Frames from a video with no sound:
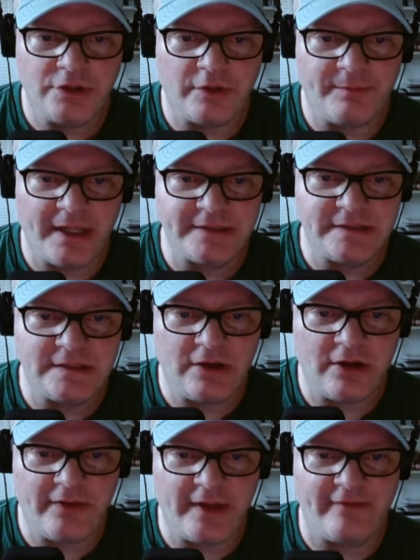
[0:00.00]
Darth Bounson is
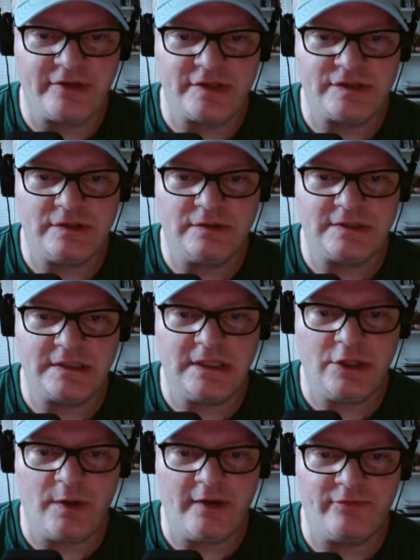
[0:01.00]
here. All they have in this dude is a
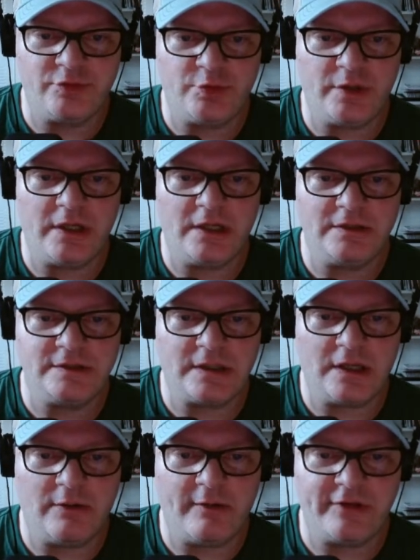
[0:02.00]
DUI from 29 years ago.